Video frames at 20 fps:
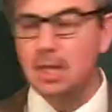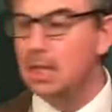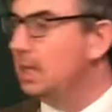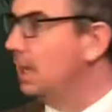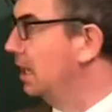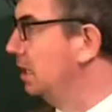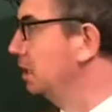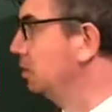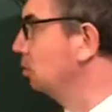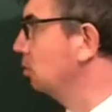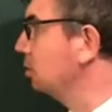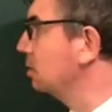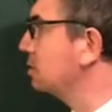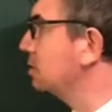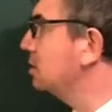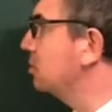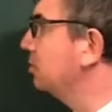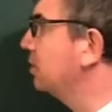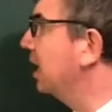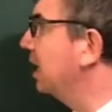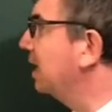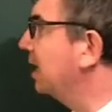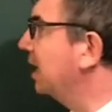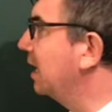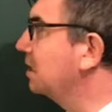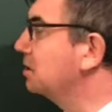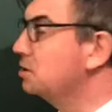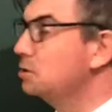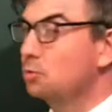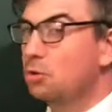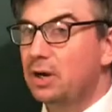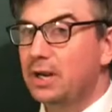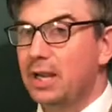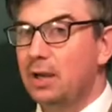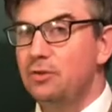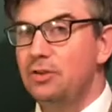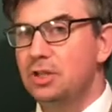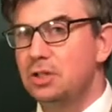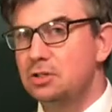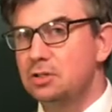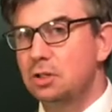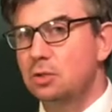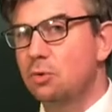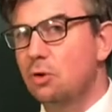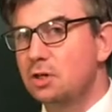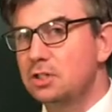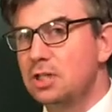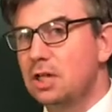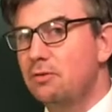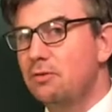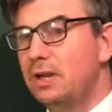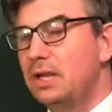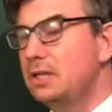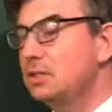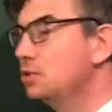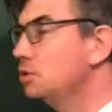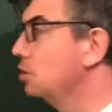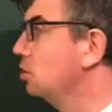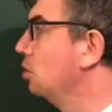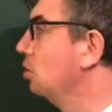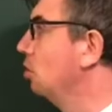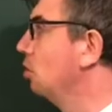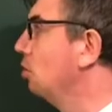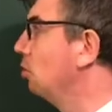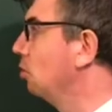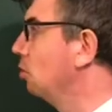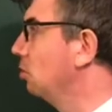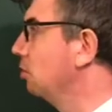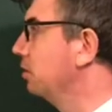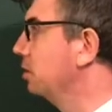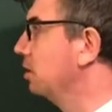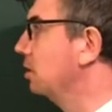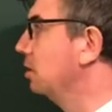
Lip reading: And you also then had to work out the interquartile range and